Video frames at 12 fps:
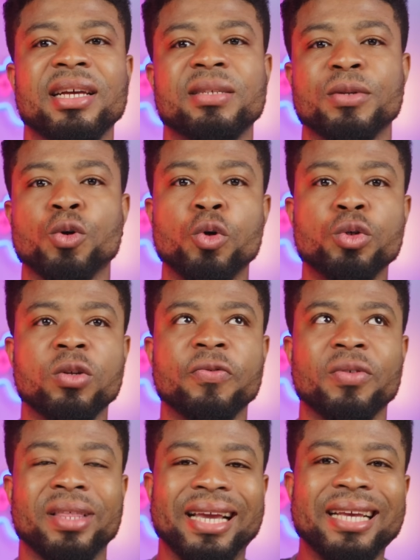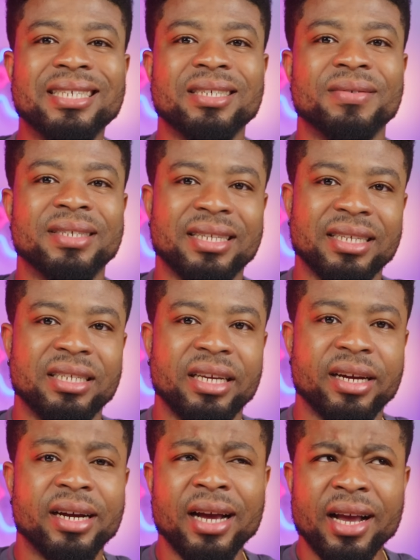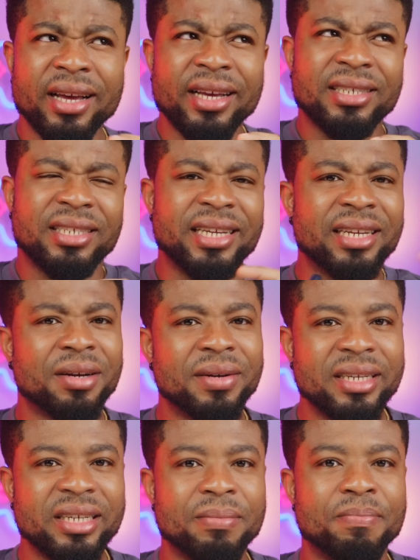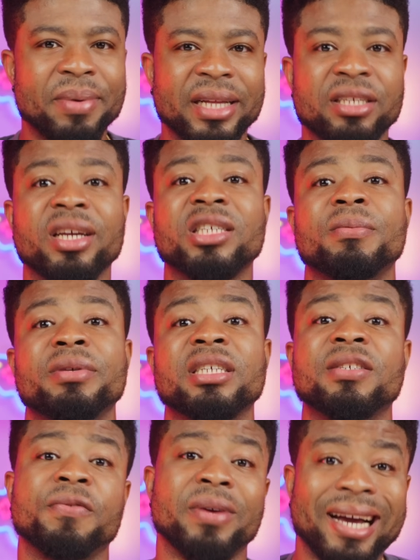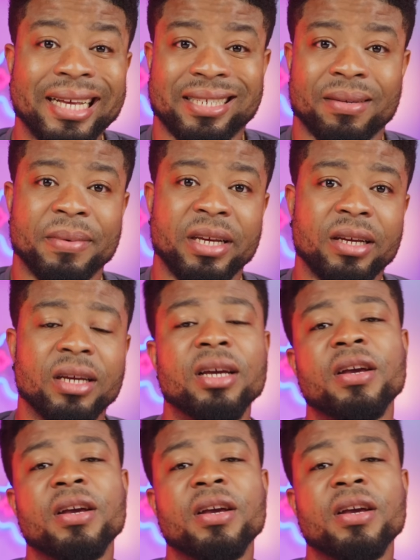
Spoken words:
that's been going on for the A series this year. It's generally a better experience if you ask me.